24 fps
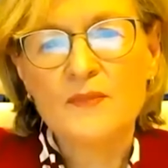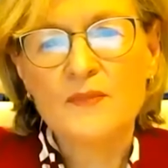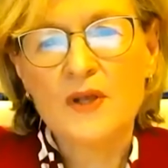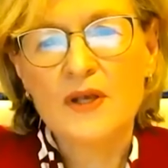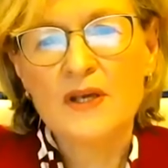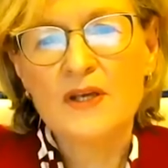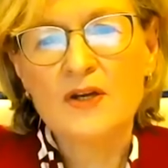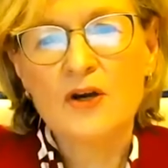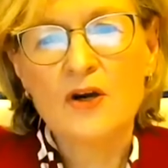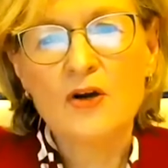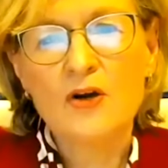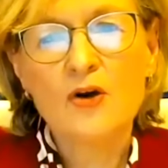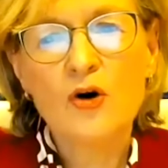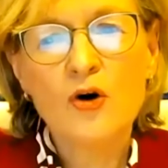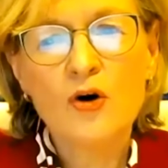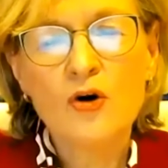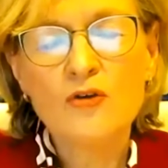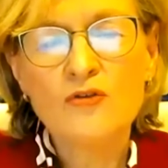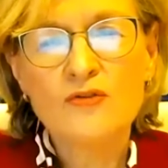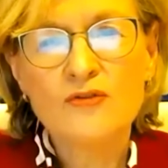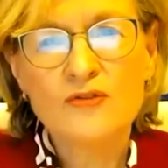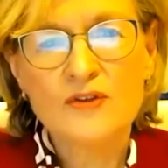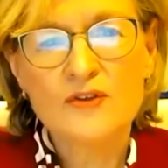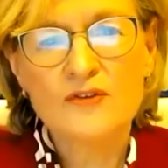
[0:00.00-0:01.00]
in our call
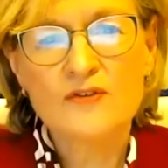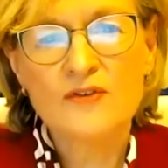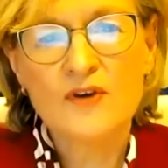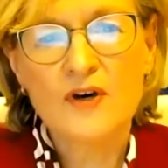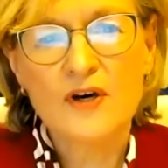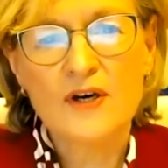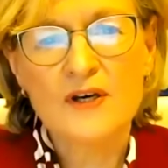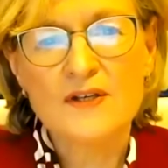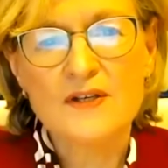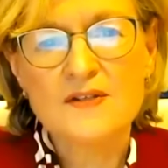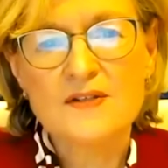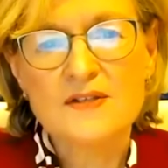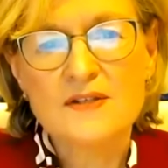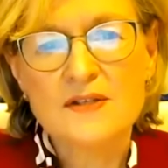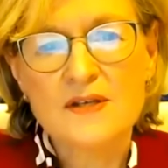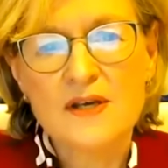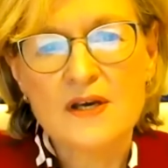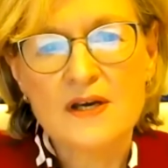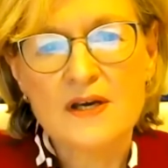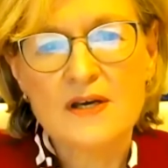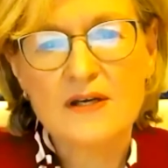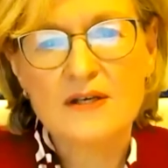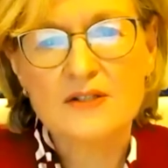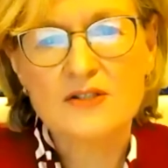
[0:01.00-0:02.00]
for advice
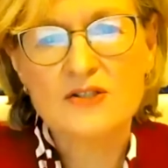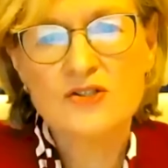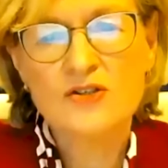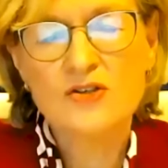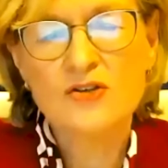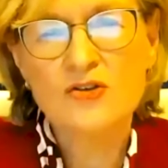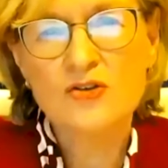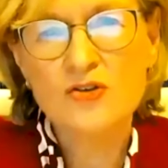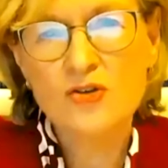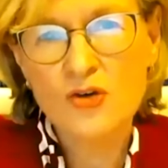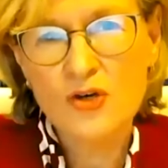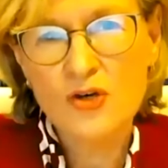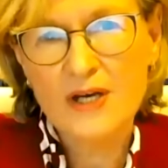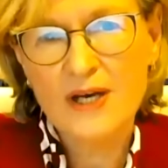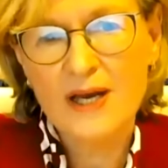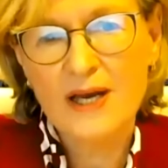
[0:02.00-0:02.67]
to look